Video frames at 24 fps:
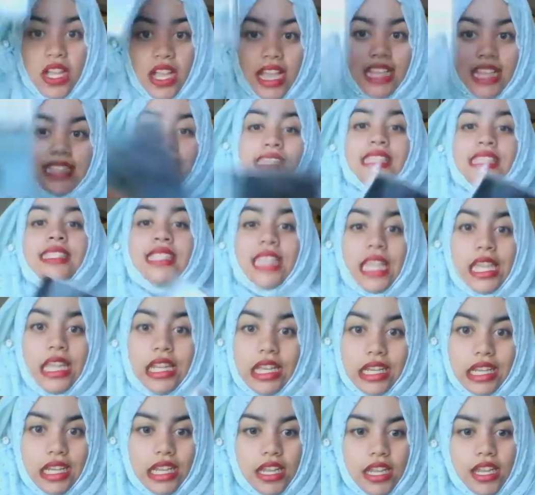It's a
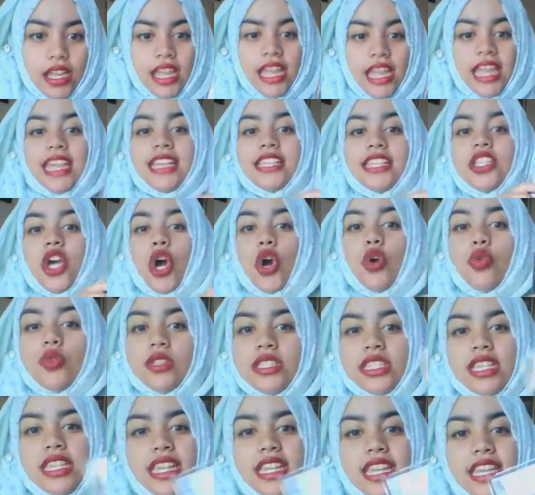CD. His own
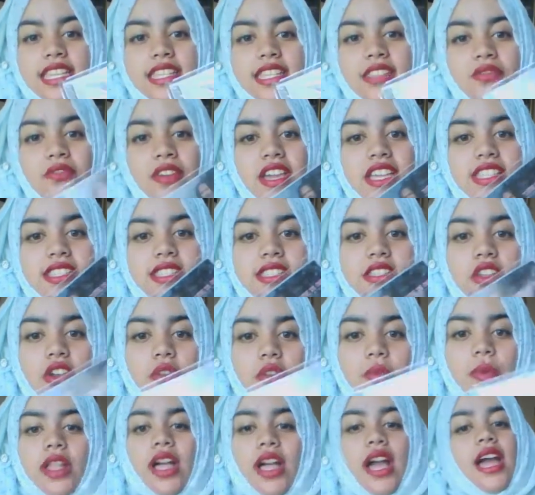CD. His face is
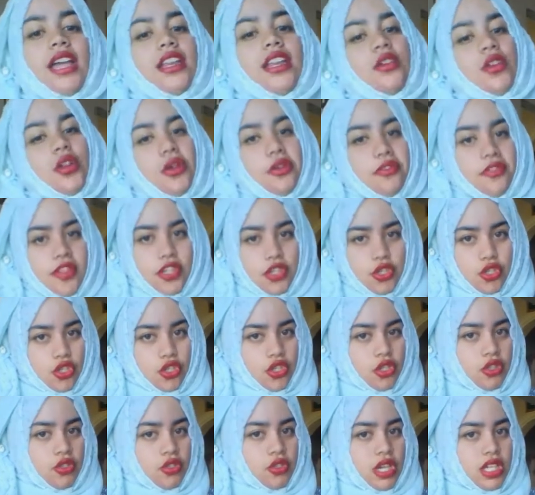on. Well, I don't know if I should
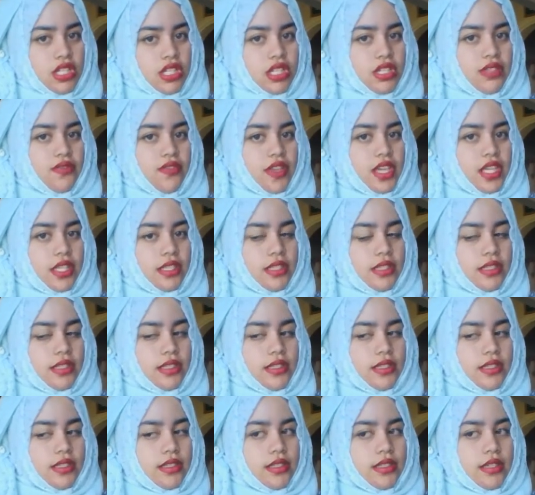show you guys his
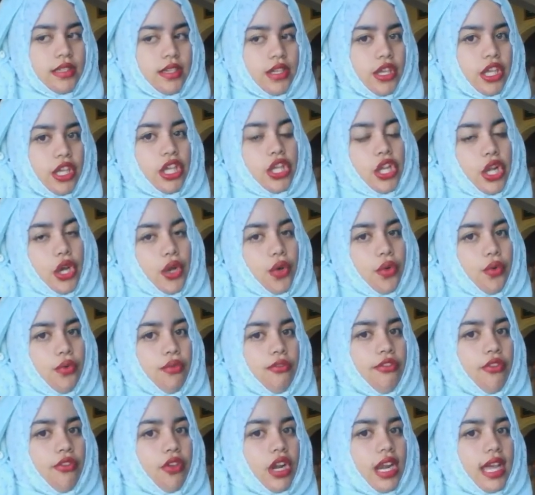face. You know,
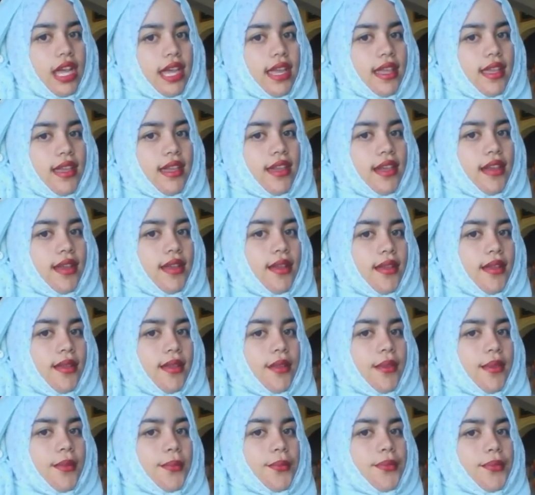for like
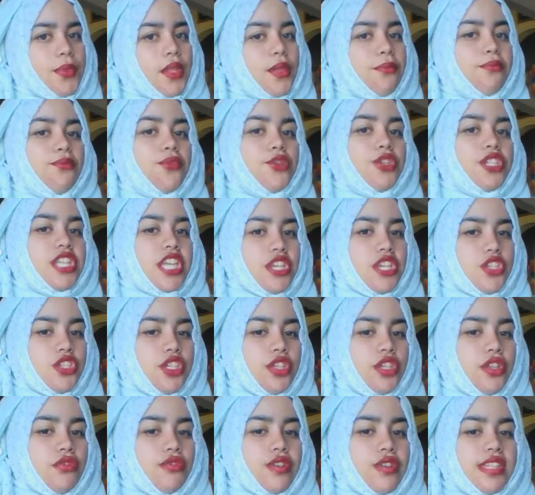
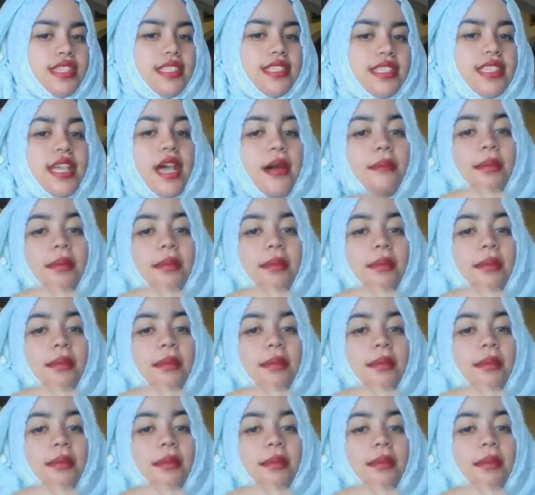protectional reasons.